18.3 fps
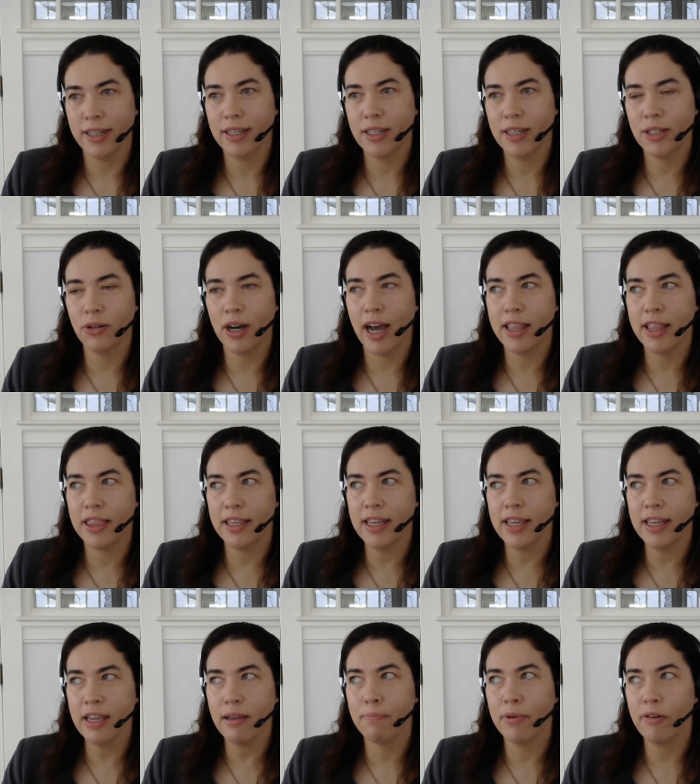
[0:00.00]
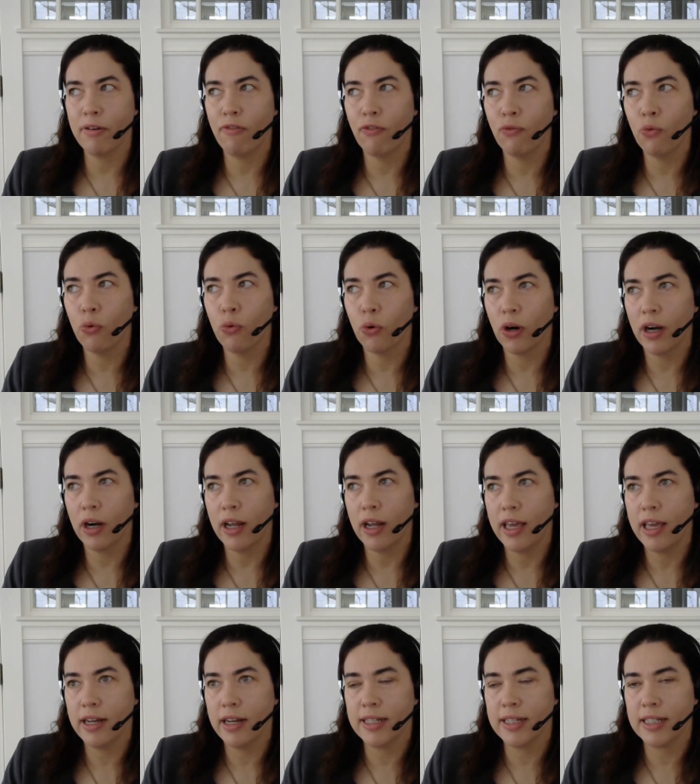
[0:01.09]
So I think before
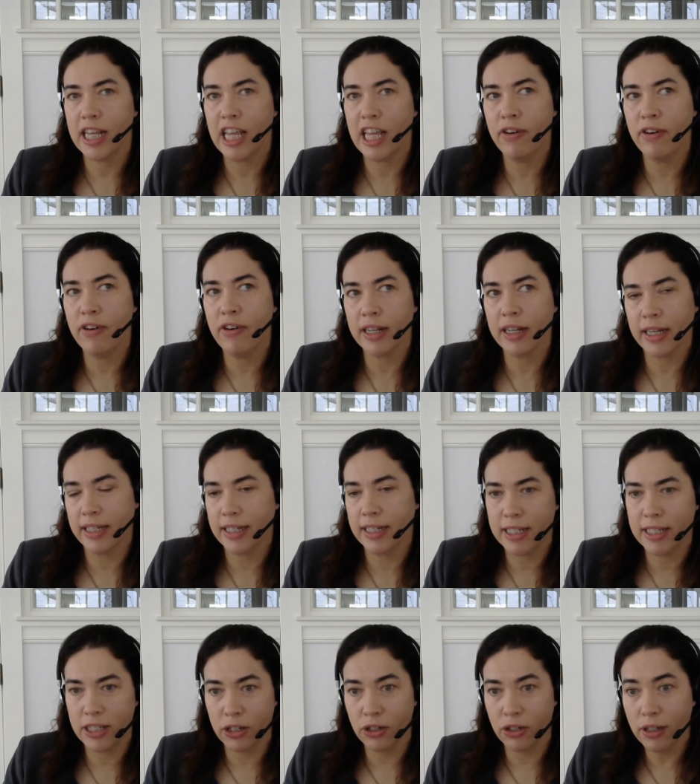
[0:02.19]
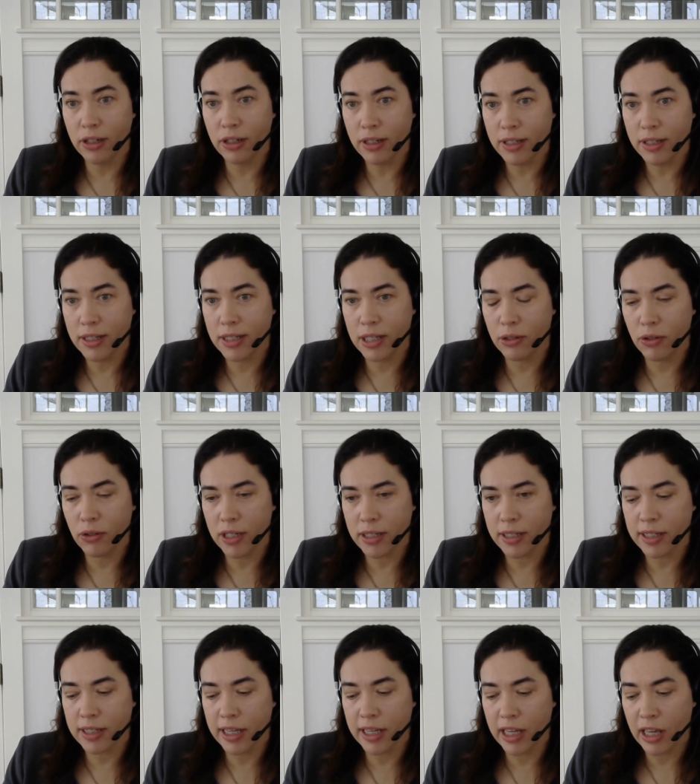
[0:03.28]
it is even considered
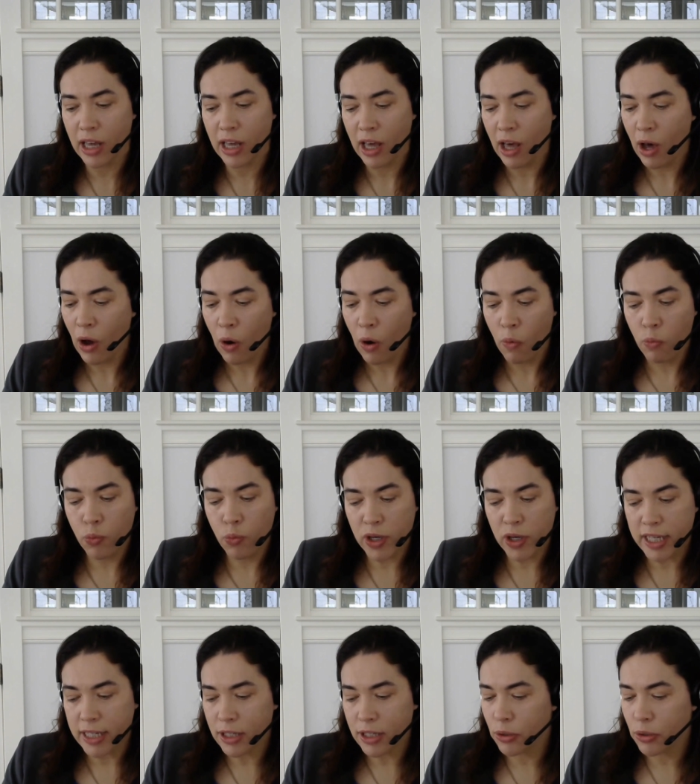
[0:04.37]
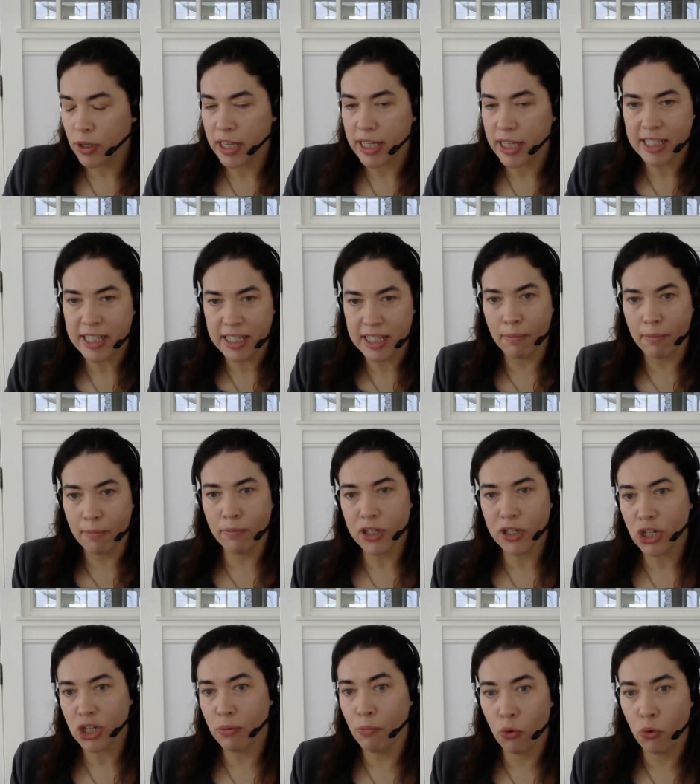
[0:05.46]
seriously, we need to
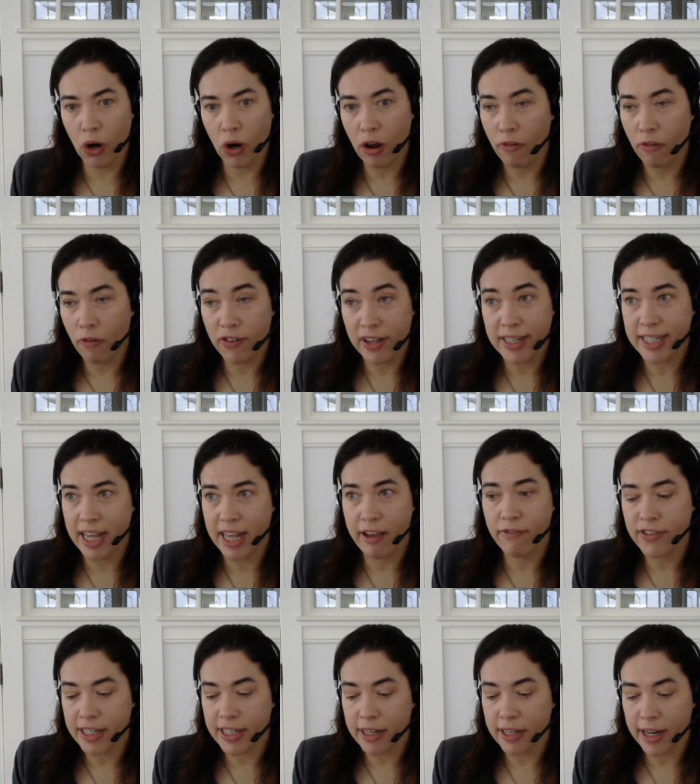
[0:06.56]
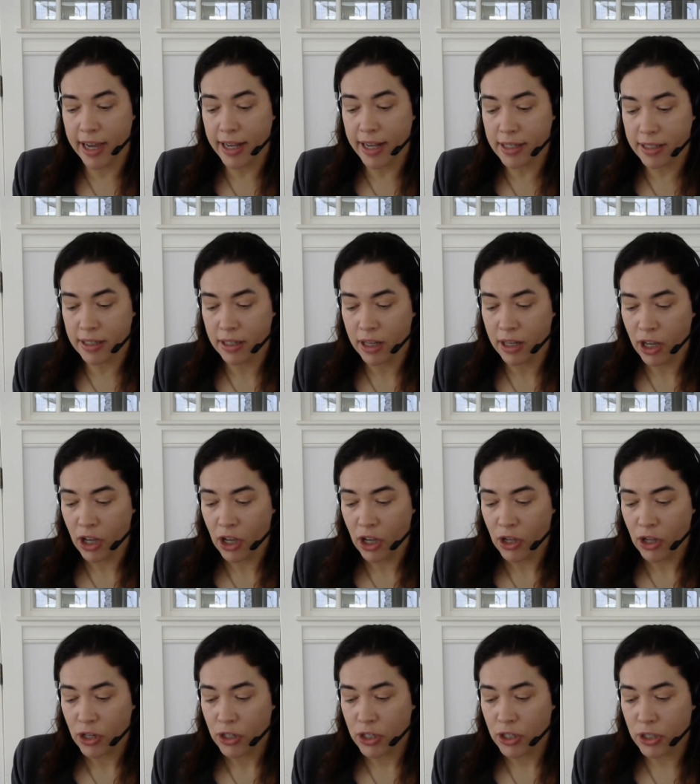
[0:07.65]
establish more of a safety net.
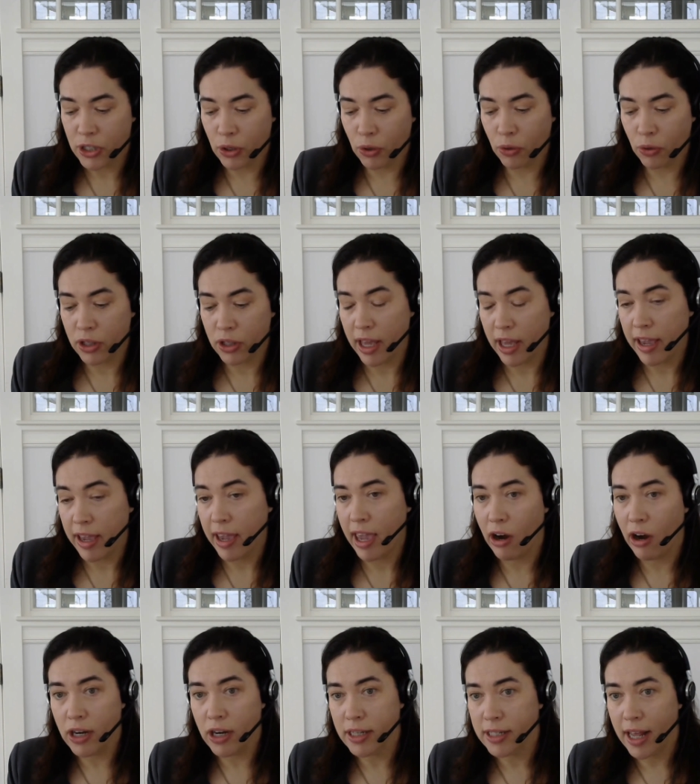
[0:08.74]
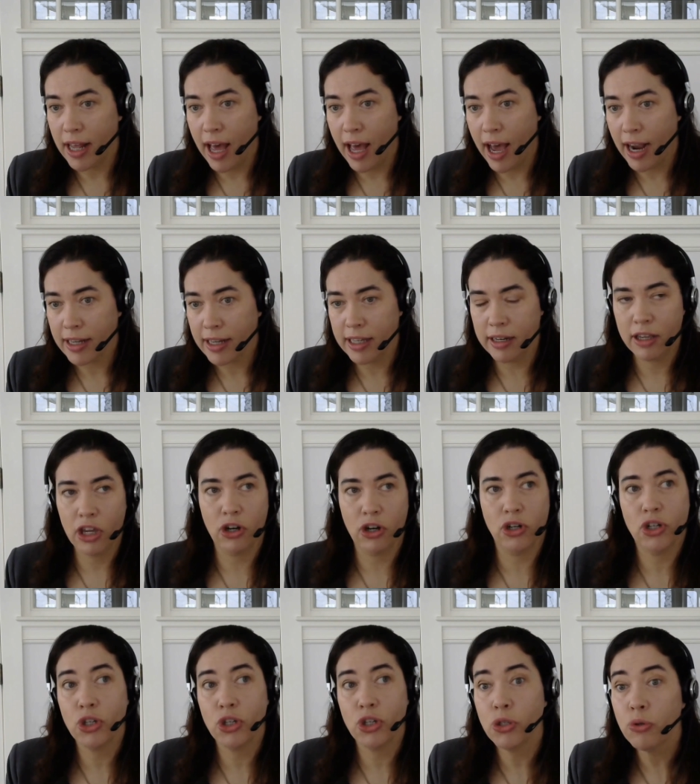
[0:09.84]
So the CARES Act and
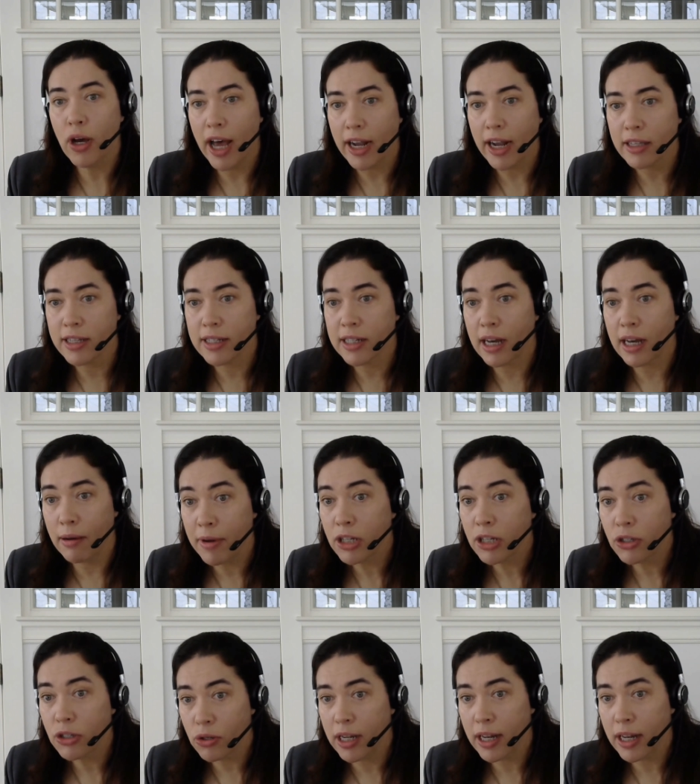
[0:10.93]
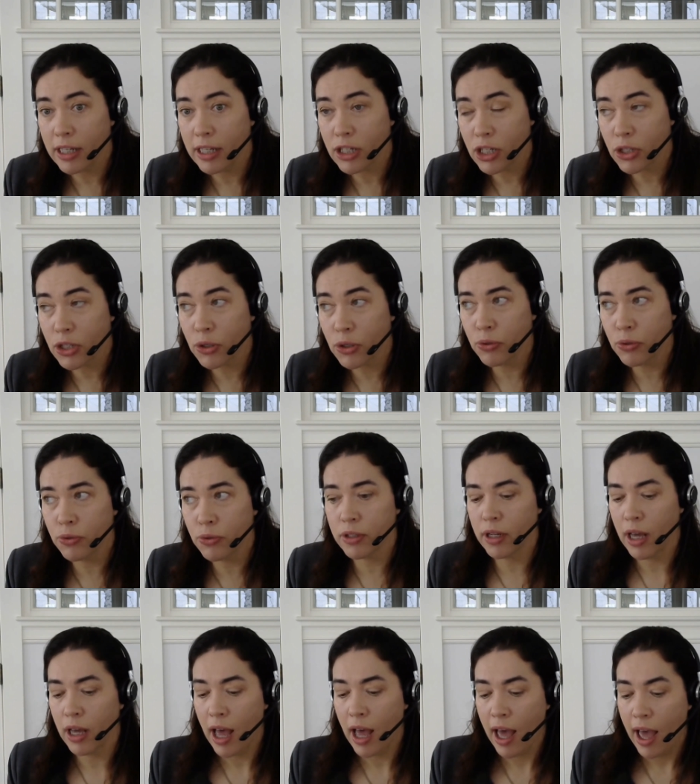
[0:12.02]
CARES 2 Act is coming to an end soon.